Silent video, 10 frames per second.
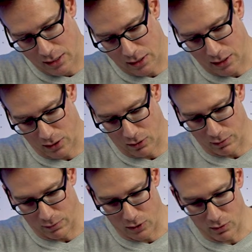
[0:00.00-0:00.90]
a
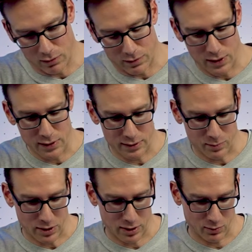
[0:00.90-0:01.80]
good view of this,
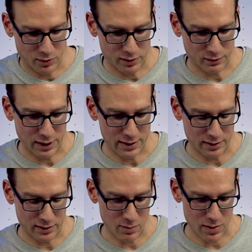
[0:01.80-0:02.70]
but I will just face
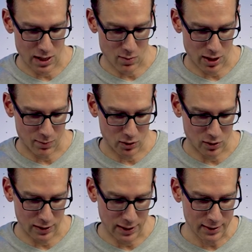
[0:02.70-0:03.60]
it to me while I'm
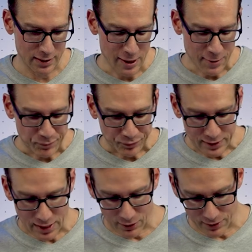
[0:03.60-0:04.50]
doing this.
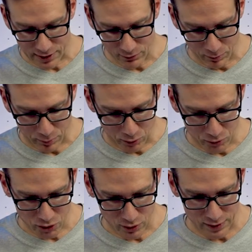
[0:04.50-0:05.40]
Now, there are several ball
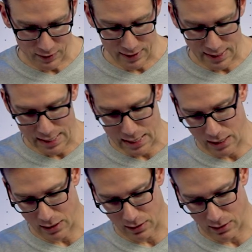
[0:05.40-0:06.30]
joints
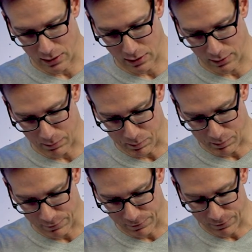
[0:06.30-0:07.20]
in the
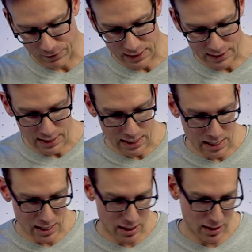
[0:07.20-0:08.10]
feet
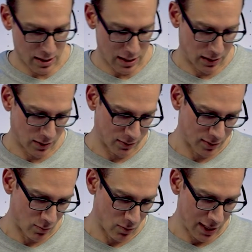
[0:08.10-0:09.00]
here, and there are
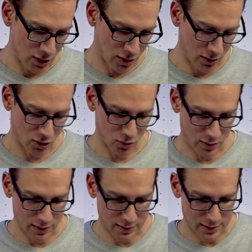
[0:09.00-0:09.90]
some ratchet
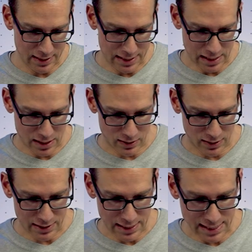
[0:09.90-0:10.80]
joints in the
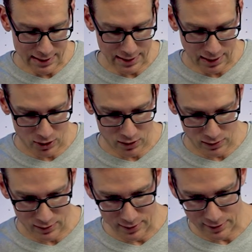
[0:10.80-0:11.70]
knee
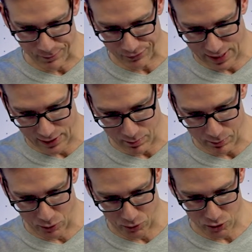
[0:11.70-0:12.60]
sections, and then
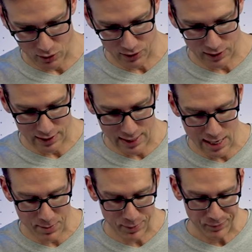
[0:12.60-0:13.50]
ball joints in the
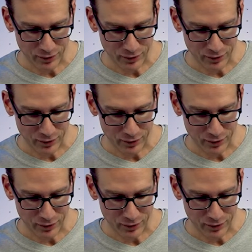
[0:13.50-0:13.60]
hip.